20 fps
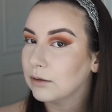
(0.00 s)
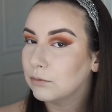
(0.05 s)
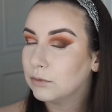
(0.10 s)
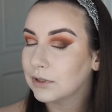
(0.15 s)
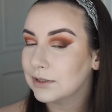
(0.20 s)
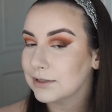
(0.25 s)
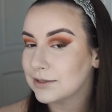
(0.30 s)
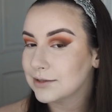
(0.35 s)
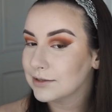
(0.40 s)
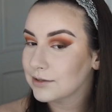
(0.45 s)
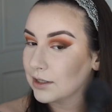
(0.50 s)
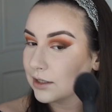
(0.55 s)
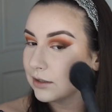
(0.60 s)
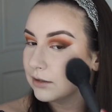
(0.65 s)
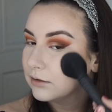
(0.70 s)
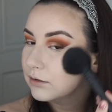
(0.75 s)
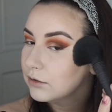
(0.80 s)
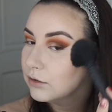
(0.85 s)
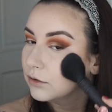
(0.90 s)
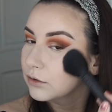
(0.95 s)
what's like
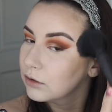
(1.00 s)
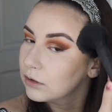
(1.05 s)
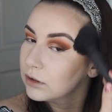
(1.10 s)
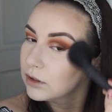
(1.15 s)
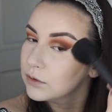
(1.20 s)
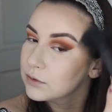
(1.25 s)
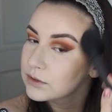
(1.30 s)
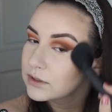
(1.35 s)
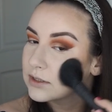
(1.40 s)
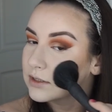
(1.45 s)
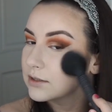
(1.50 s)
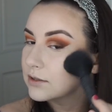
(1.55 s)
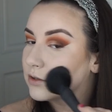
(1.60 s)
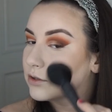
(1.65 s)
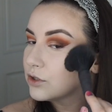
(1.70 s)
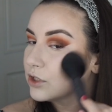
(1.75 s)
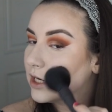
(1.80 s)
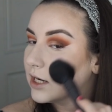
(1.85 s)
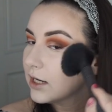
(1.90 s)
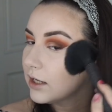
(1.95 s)
your closest
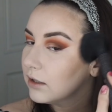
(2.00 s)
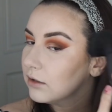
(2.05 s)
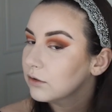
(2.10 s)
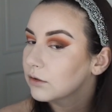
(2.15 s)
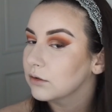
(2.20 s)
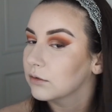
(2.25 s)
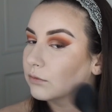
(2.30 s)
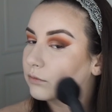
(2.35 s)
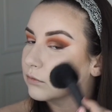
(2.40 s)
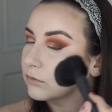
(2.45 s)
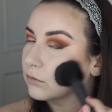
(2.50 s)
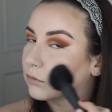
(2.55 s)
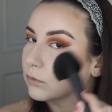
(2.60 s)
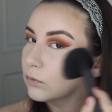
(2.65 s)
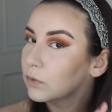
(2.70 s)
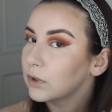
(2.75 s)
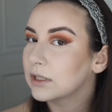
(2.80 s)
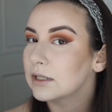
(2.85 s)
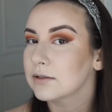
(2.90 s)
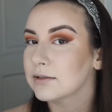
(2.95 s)
shade, or
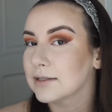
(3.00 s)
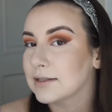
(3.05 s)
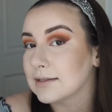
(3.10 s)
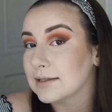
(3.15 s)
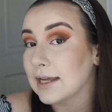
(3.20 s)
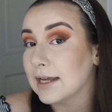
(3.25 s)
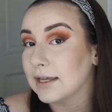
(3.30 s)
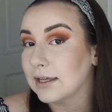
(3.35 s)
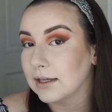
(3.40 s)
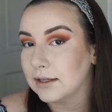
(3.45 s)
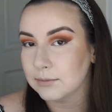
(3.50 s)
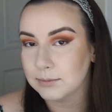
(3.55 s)
what else is like it?